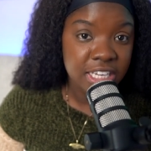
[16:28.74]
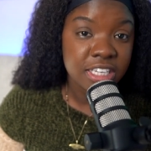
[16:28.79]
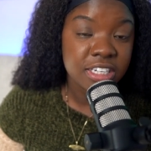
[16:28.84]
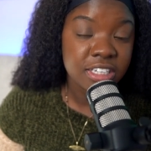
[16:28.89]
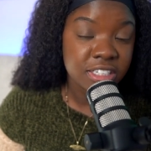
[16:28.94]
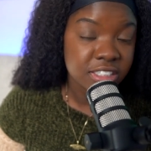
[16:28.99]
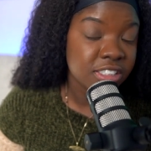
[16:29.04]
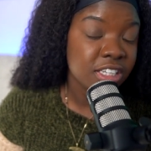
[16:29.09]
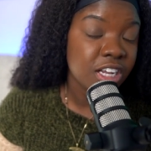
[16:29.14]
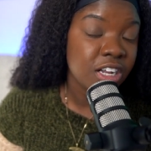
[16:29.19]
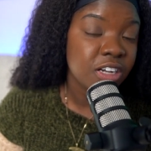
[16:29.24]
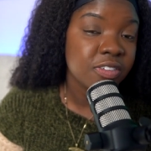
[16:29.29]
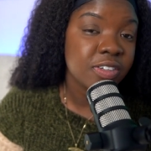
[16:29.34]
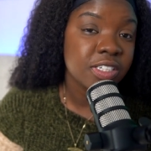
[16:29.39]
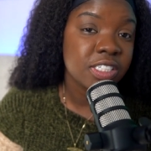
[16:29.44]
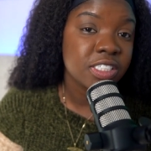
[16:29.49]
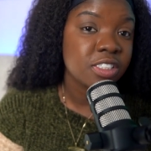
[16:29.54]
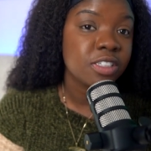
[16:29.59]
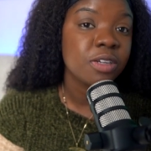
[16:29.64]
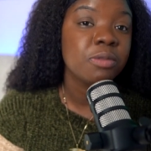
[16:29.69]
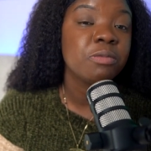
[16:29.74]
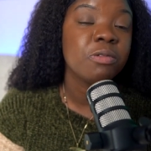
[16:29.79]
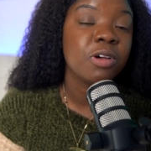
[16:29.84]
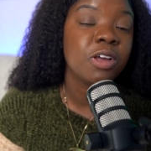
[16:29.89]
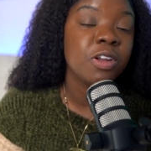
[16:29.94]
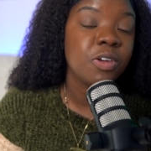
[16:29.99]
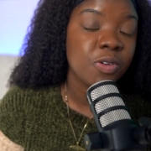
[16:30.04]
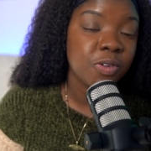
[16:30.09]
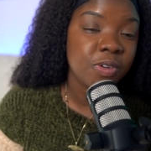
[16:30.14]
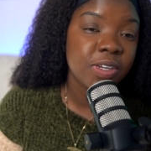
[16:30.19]
there's always
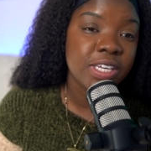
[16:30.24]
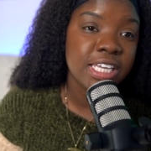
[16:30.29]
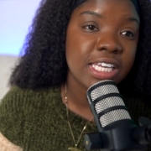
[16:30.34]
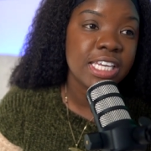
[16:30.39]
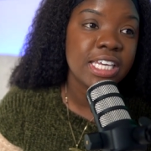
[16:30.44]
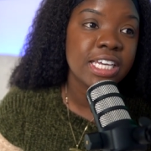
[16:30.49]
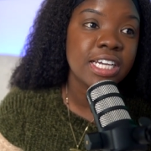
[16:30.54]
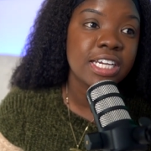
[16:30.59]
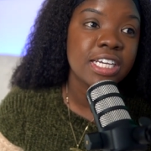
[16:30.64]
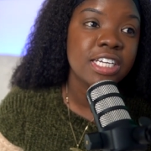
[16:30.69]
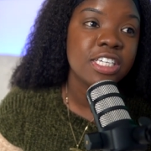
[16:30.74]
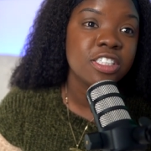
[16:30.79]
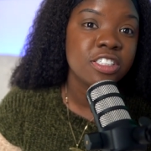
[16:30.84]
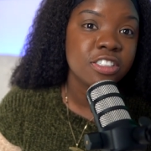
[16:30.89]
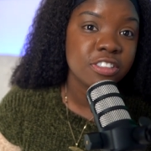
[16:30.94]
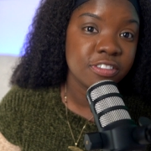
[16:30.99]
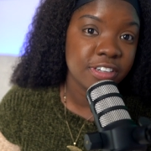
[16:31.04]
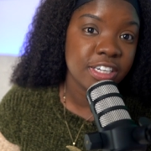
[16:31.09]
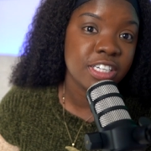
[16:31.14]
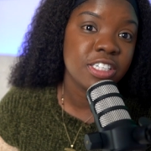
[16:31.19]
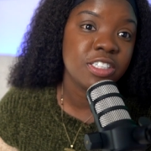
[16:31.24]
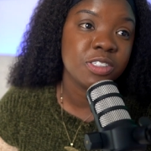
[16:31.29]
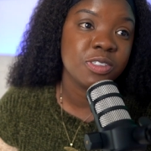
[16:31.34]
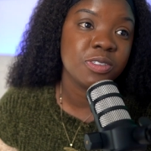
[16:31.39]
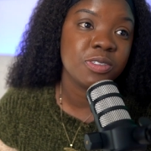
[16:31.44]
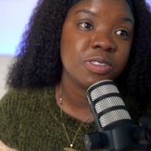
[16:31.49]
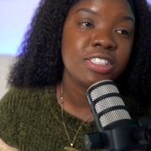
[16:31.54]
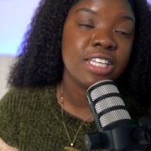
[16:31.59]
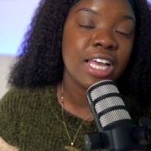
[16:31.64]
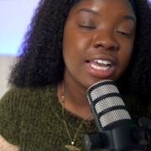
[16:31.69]
someone looking to rent
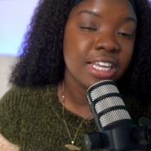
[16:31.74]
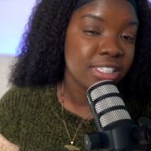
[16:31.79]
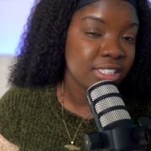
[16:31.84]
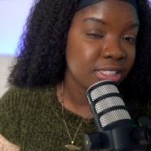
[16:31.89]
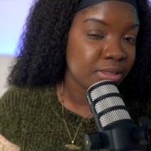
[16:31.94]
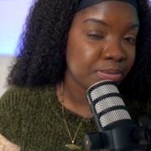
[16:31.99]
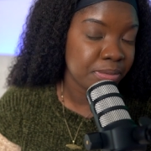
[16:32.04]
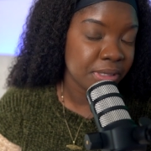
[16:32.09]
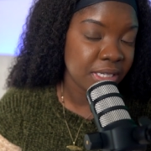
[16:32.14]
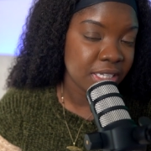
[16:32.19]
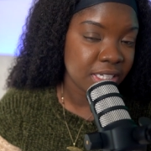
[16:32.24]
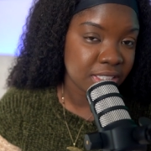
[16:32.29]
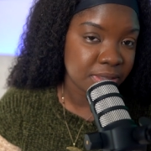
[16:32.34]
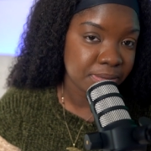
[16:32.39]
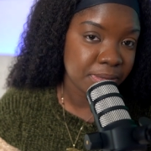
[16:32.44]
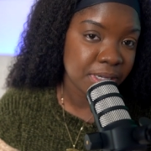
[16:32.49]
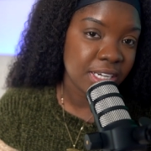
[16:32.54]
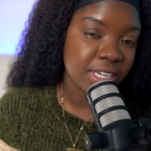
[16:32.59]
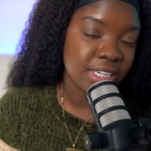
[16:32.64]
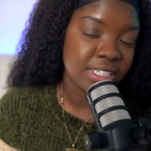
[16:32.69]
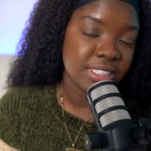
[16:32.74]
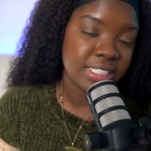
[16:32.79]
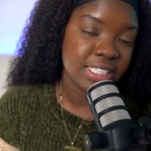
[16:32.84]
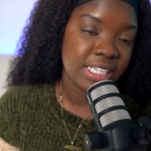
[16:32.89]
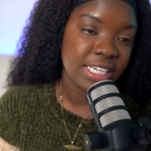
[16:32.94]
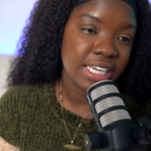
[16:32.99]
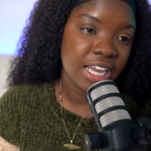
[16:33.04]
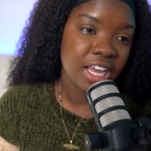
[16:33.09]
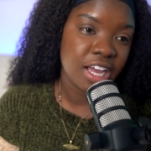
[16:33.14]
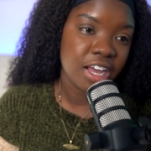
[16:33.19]
out that space because
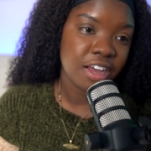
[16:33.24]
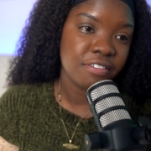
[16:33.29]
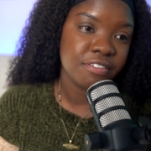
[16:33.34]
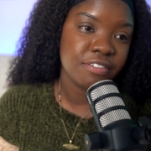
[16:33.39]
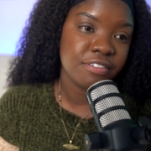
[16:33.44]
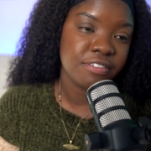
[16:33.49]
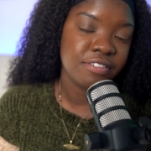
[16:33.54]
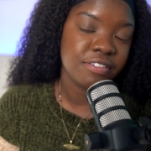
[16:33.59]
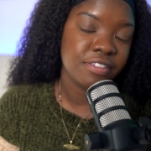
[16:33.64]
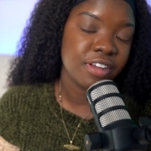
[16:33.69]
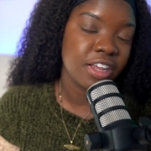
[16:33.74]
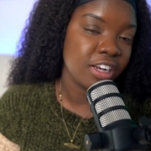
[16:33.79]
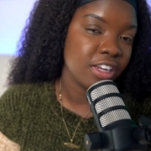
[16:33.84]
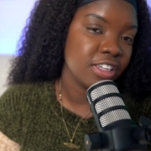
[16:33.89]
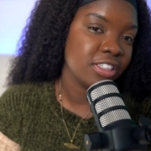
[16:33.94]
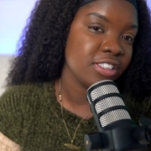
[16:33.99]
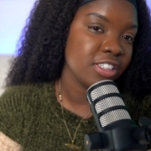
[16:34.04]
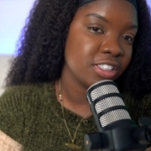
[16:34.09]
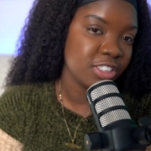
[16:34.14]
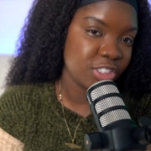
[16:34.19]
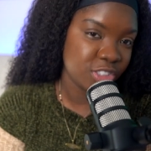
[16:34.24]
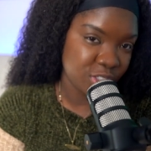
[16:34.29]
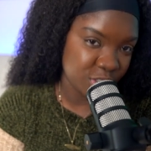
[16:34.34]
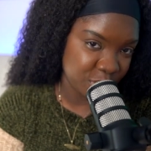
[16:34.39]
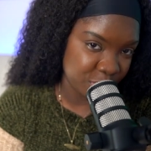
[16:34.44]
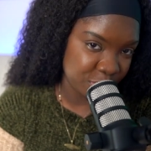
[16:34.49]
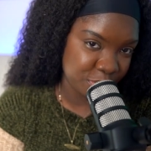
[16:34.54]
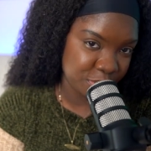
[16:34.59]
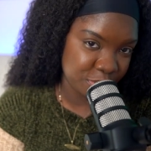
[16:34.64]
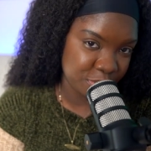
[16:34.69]
they have a lot of
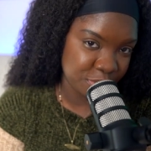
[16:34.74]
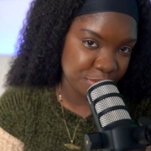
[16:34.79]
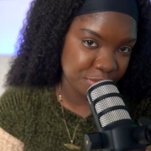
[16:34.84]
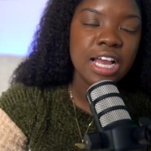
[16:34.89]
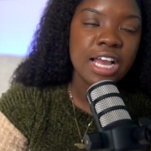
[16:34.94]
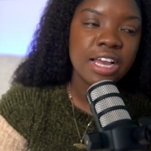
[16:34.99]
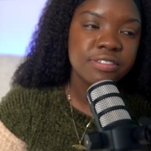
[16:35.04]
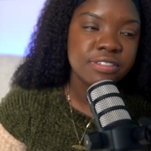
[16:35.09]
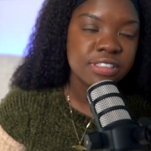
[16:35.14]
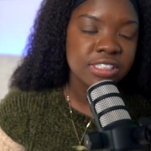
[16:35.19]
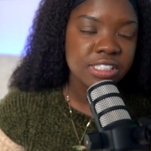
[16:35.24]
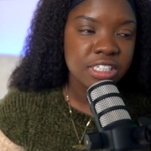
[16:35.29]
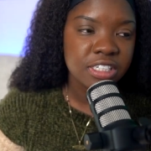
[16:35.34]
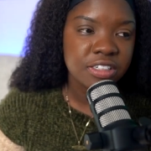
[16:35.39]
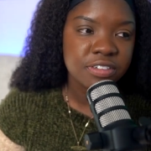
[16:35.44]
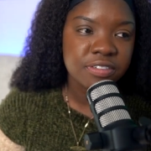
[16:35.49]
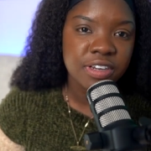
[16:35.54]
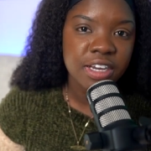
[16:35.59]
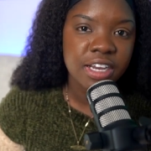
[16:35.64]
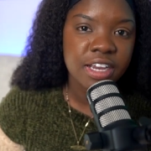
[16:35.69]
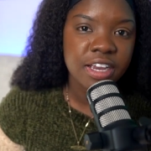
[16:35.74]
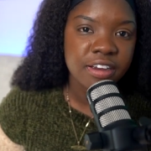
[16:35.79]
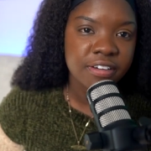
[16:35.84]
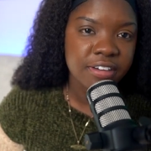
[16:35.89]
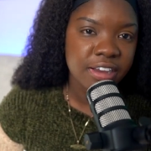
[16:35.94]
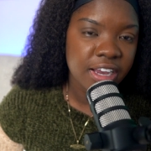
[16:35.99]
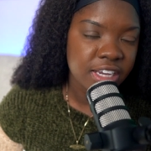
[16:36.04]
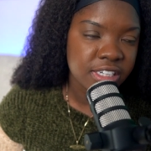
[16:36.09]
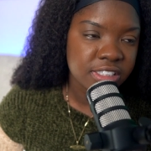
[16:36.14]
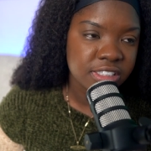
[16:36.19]
stuff. I've seen where
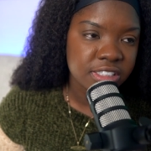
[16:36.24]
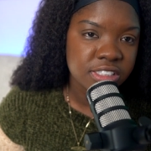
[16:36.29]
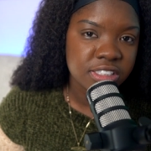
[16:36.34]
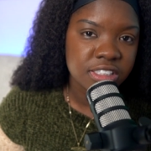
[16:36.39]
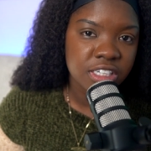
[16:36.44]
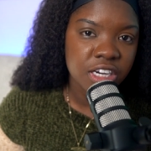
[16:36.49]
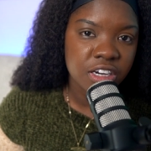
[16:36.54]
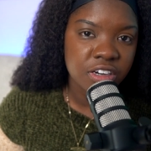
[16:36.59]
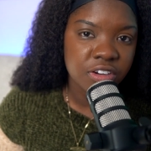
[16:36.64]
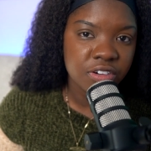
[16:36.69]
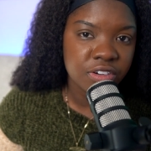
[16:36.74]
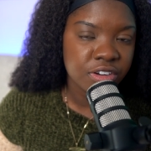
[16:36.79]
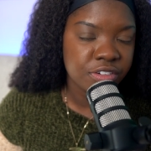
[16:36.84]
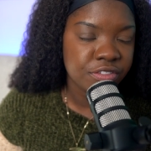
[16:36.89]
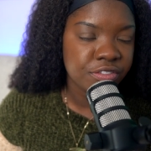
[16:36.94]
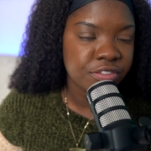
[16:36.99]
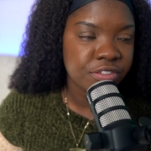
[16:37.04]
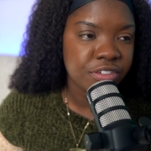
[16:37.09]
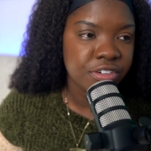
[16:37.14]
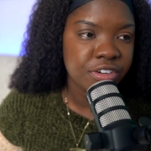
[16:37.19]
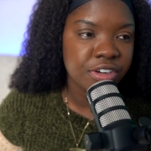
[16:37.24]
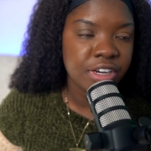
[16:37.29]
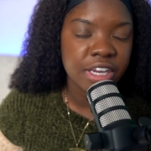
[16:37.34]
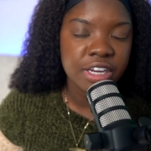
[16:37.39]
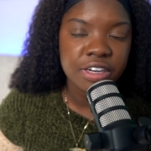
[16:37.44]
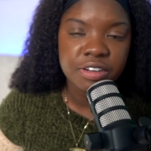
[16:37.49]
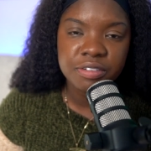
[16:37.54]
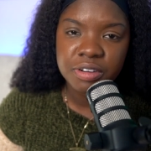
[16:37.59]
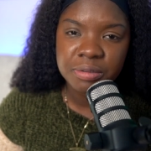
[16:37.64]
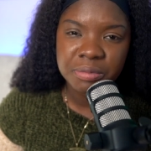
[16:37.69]
garages are going for
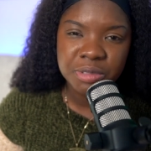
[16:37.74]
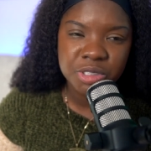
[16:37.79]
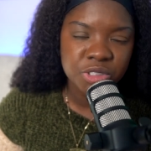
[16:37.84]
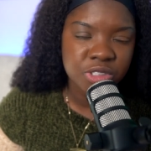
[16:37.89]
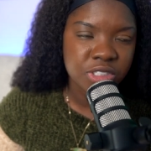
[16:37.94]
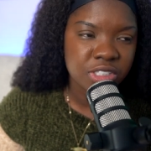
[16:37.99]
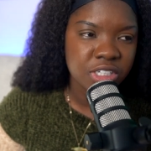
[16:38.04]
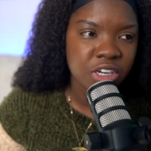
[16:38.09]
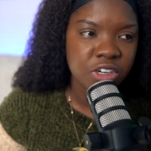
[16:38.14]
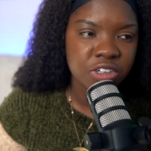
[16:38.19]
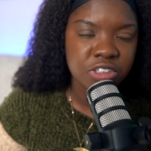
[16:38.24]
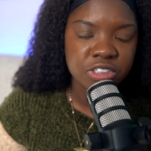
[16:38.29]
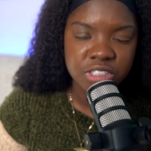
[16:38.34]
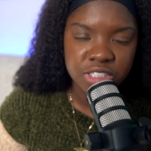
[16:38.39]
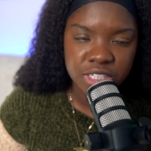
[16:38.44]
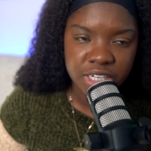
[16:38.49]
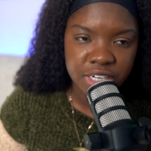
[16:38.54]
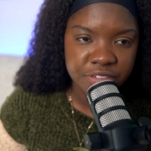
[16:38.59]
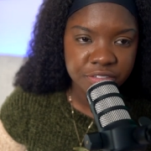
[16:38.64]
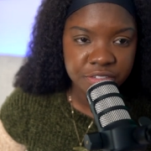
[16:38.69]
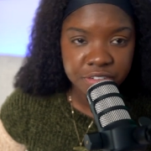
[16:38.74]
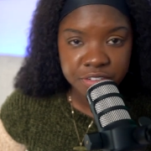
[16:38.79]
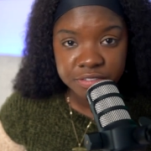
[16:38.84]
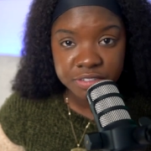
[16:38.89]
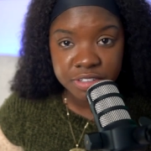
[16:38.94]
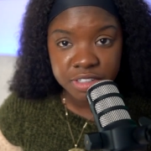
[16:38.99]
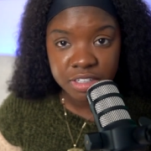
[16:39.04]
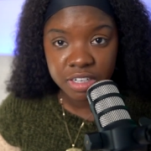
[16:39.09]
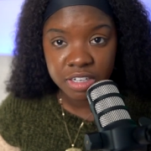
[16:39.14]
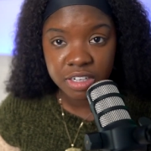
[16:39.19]
anywhere between
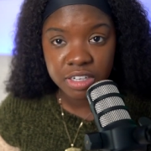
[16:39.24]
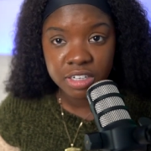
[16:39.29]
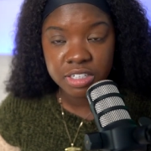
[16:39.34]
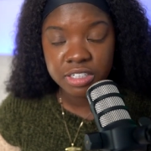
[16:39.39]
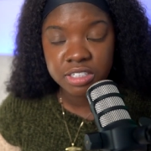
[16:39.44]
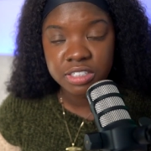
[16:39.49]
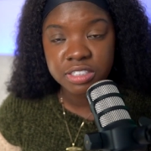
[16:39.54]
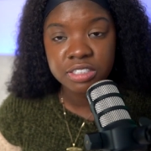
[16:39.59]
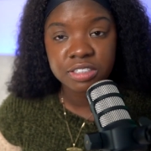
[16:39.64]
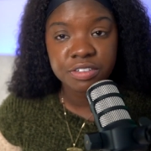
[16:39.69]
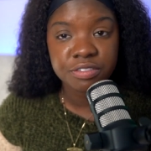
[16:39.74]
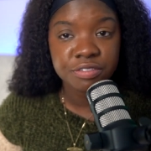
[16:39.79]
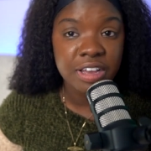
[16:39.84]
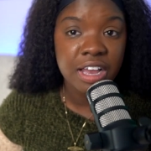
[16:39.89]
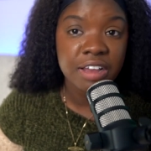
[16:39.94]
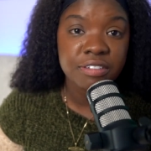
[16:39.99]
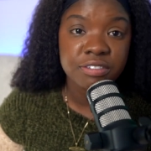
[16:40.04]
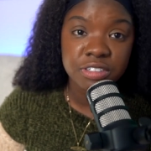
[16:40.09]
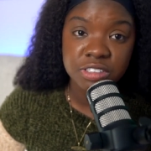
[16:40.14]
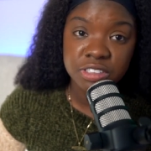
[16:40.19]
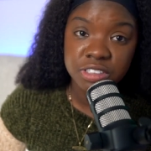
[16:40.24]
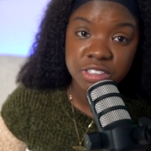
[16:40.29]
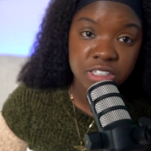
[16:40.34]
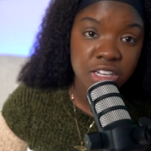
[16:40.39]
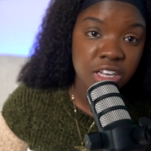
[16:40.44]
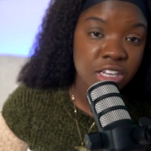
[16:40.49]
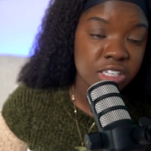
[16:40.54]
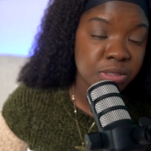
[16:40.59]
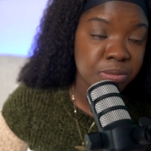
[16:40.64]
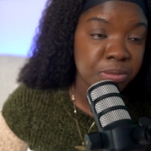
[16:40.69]
$150 to
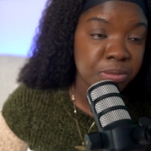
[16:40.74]
$500